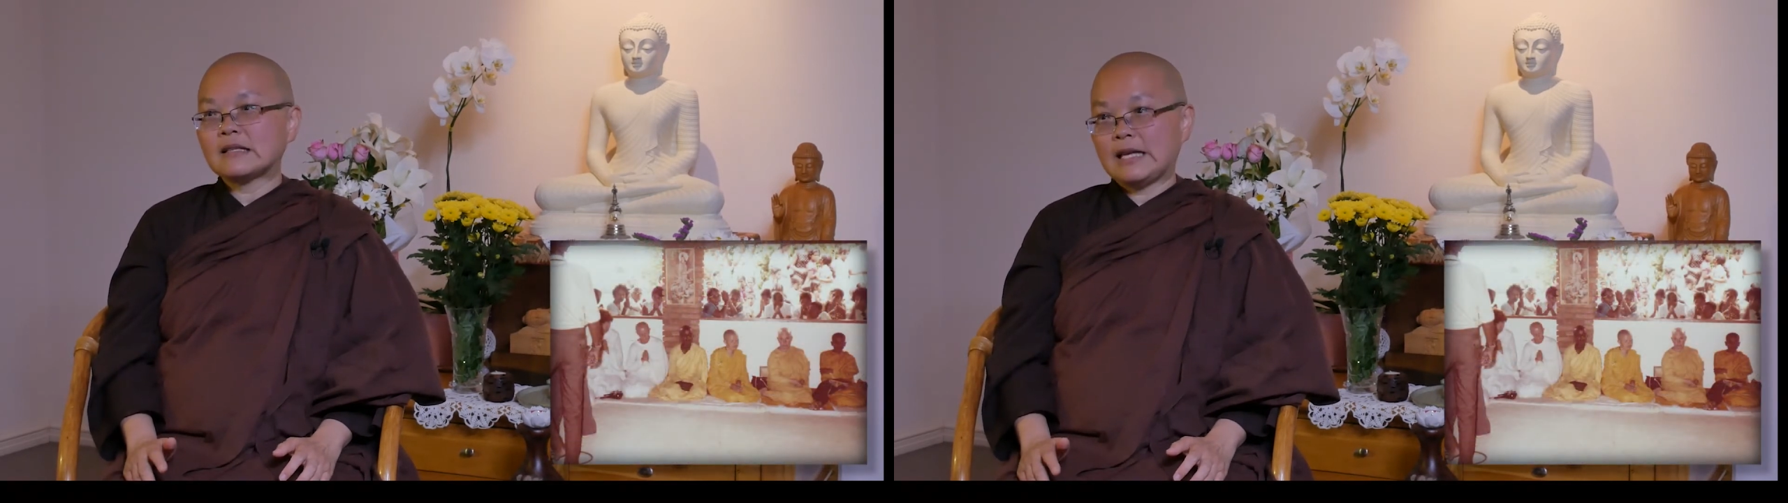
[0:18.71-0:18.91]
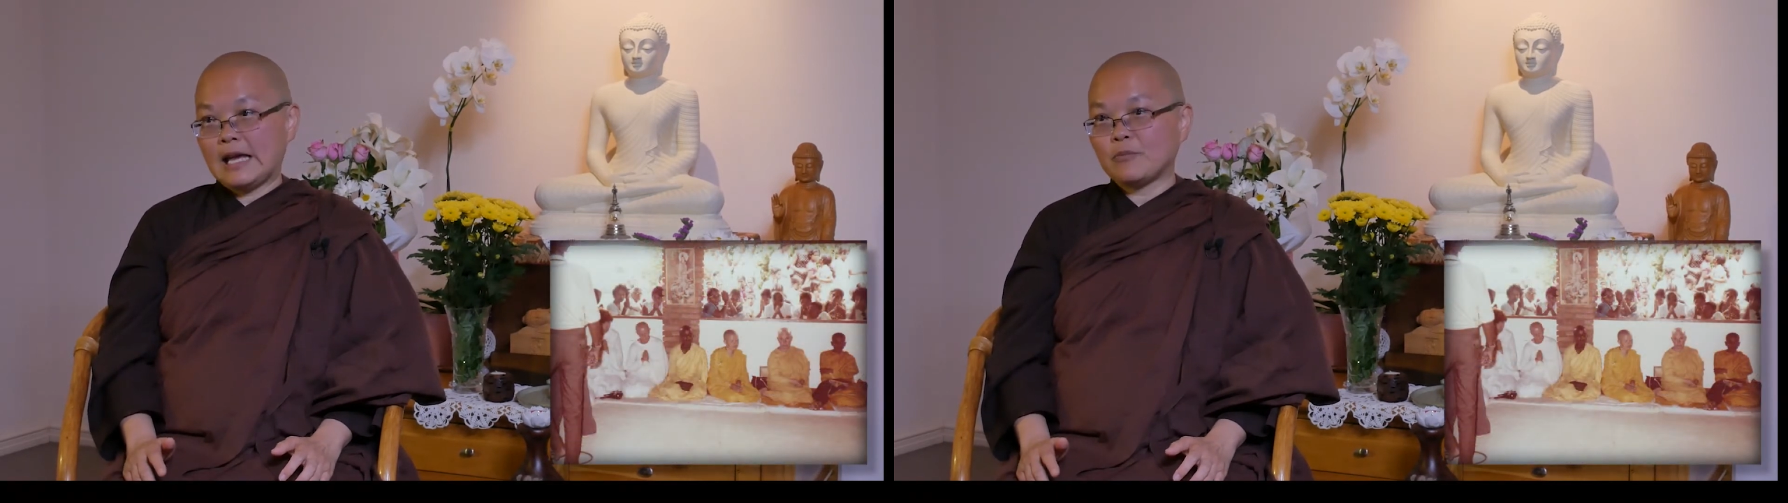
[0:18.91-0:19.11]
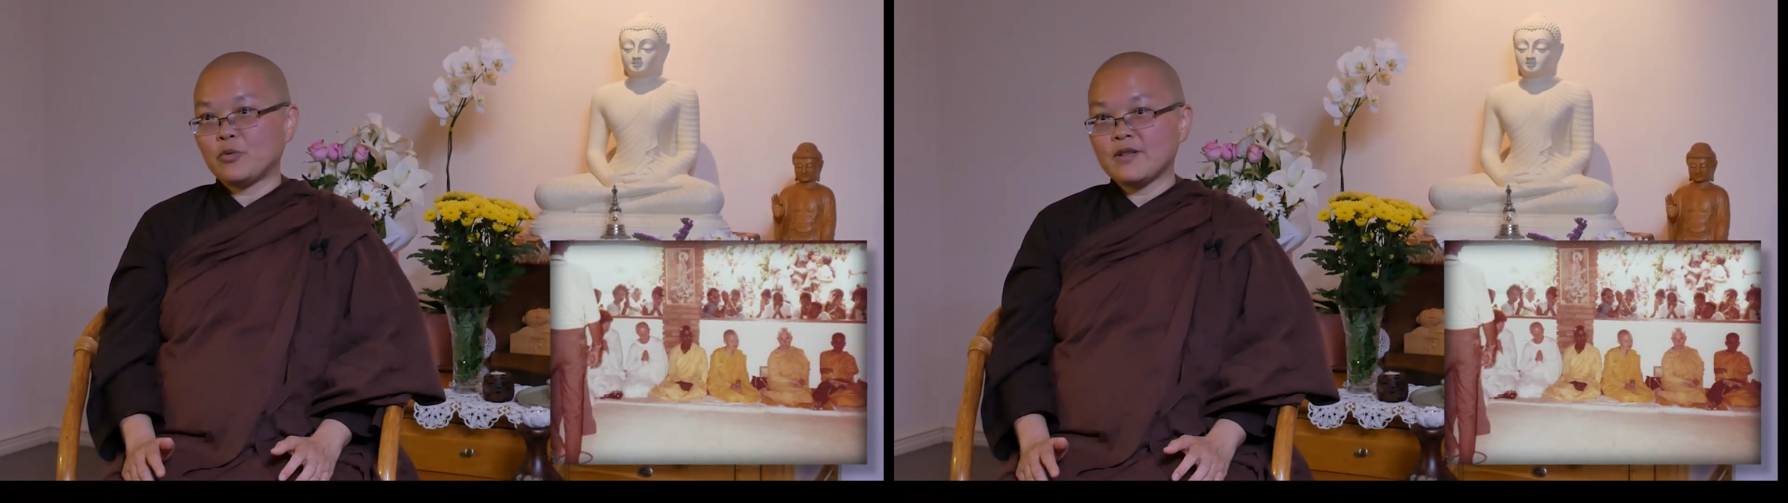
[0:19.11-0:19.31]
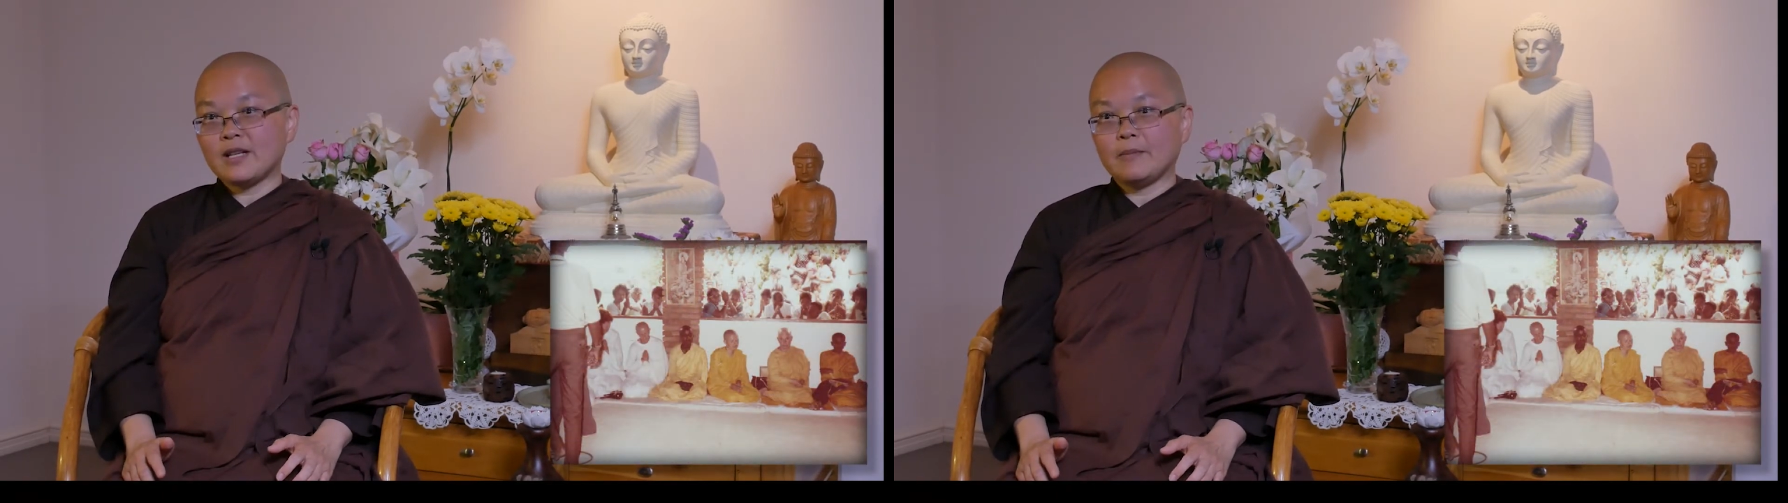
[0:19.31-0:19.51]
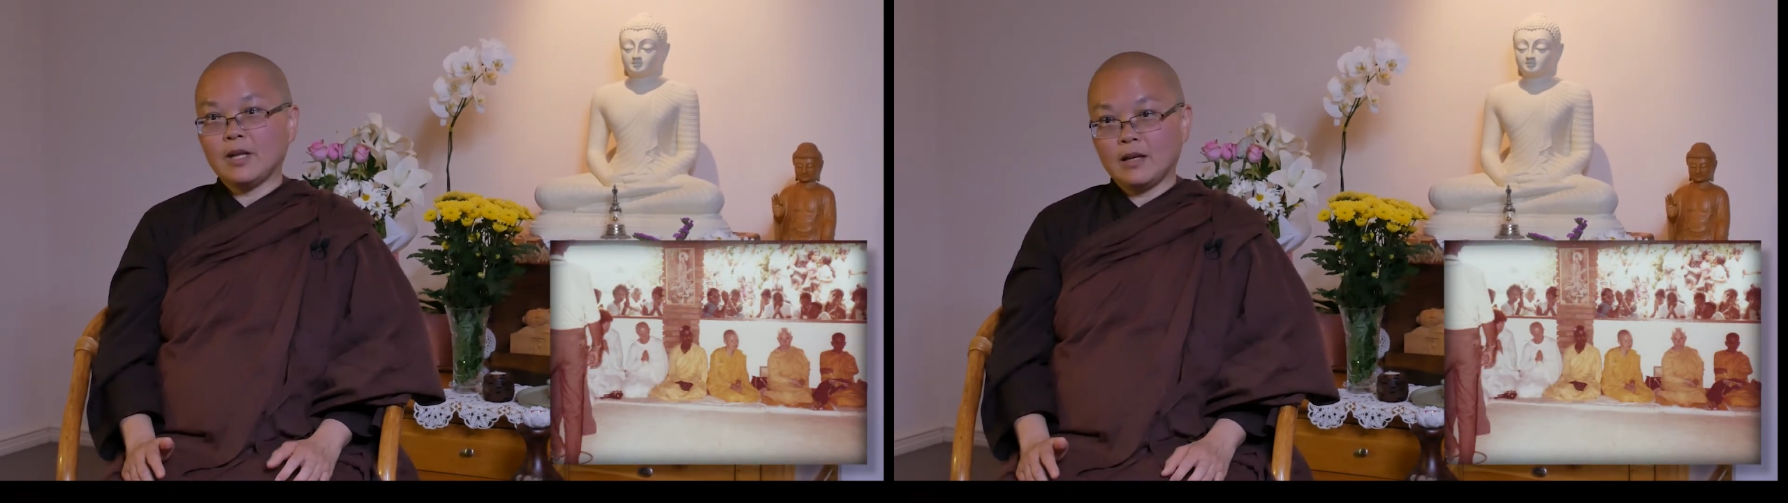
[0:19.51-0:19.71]
a 10
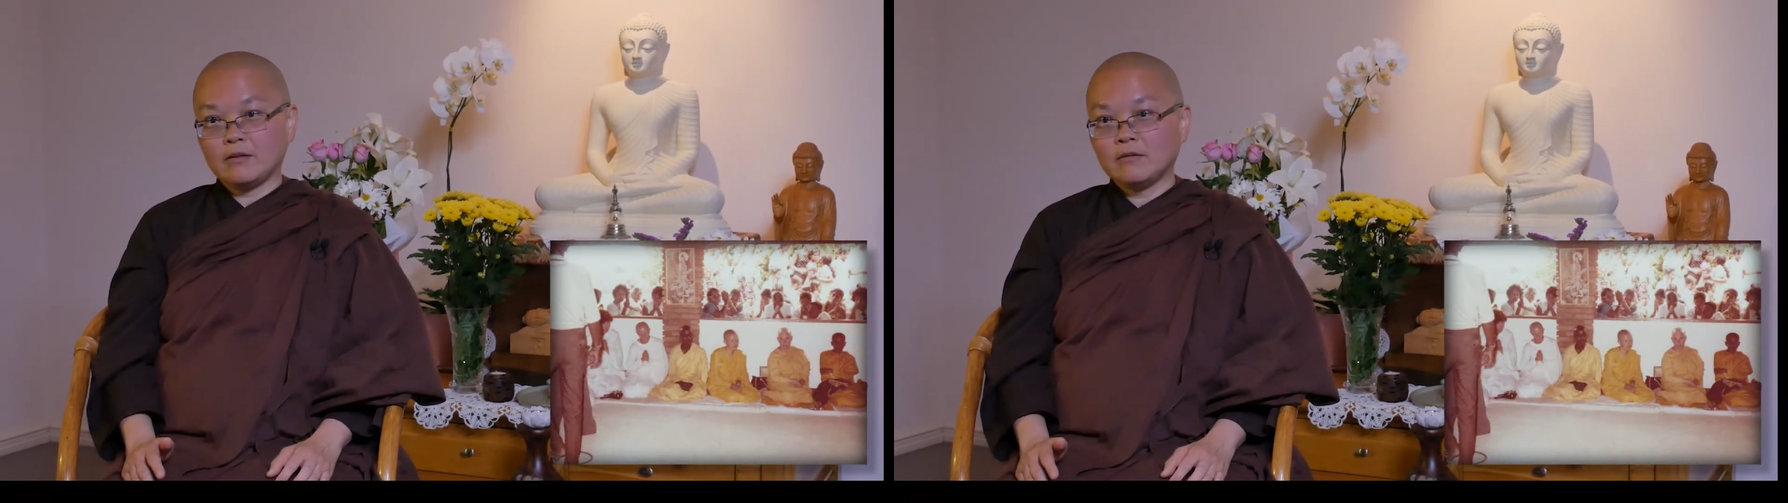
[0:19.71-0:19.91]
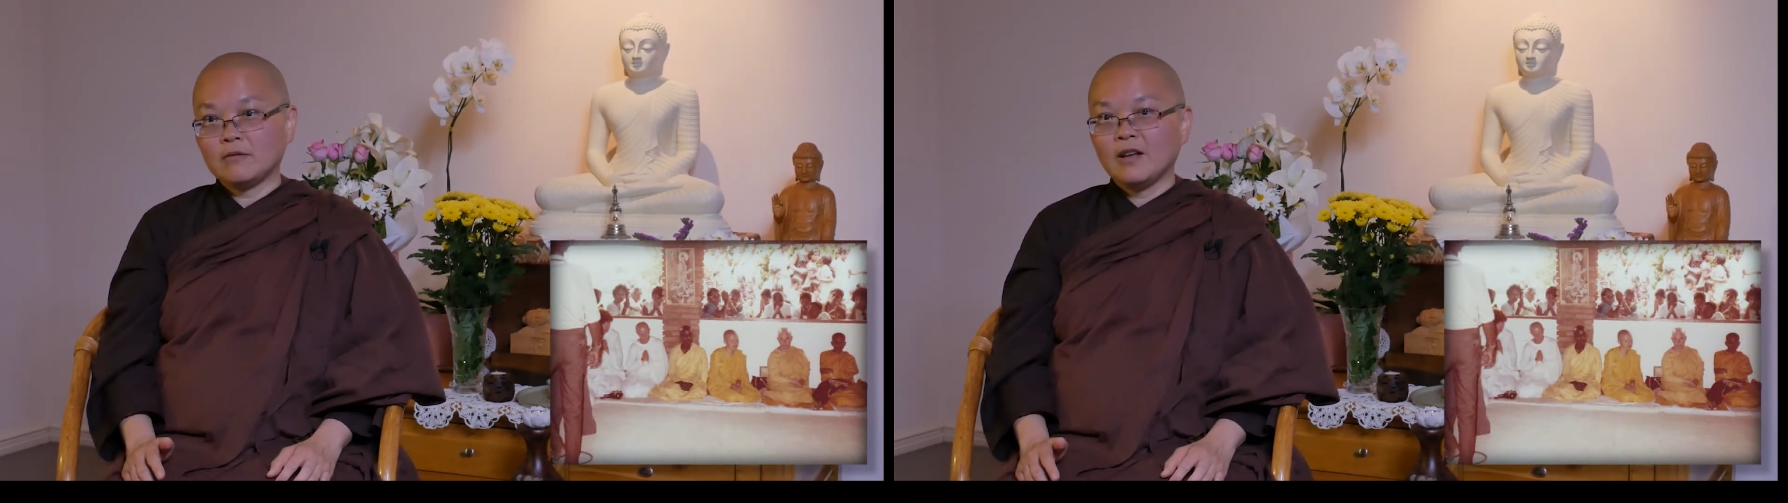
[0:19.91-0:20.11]
precept nun.